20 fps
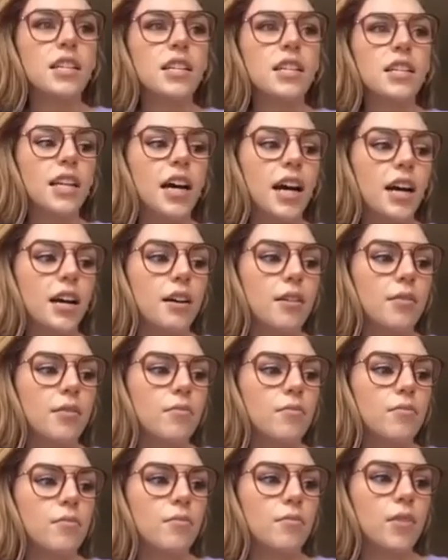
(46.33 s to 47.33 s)

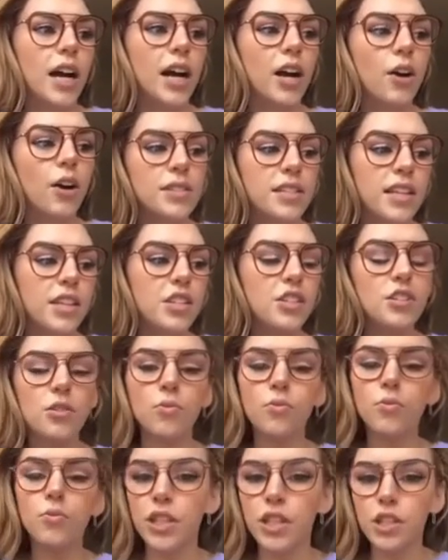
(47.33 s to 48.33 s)
I always had just a
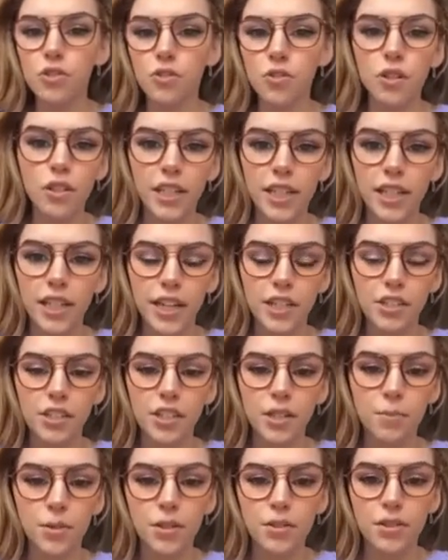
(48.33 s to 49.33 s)
really strong connection to
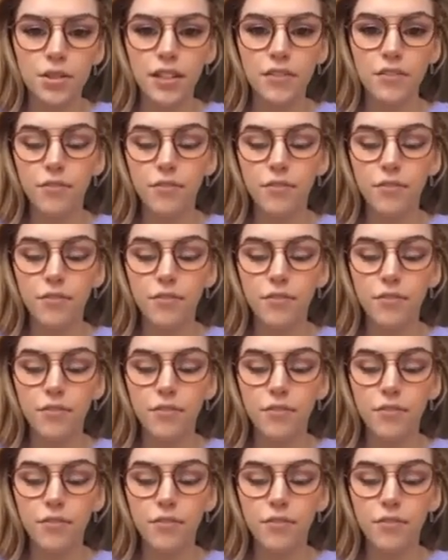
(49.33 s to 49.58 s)
music,